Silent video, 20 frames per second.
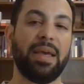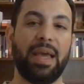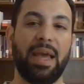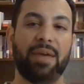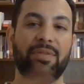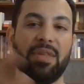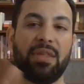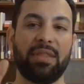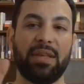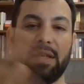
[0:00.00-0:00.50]

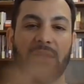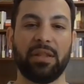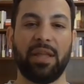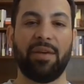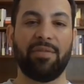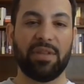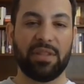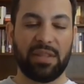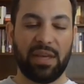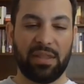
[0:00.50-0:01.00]
And then the
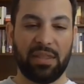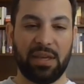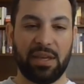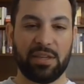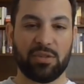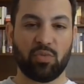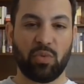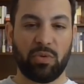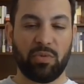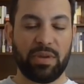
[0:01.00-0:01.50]
11th, I think,
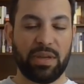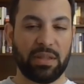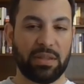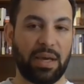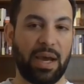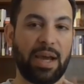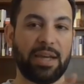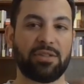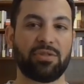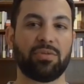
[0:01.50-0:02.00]
is when we get the
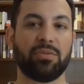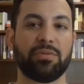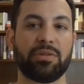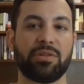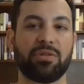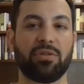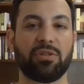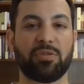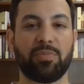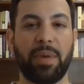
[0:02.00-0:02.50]
high school
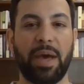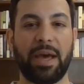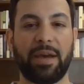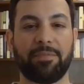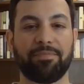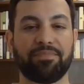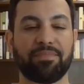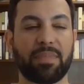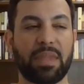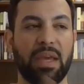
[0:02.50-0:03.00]
results back.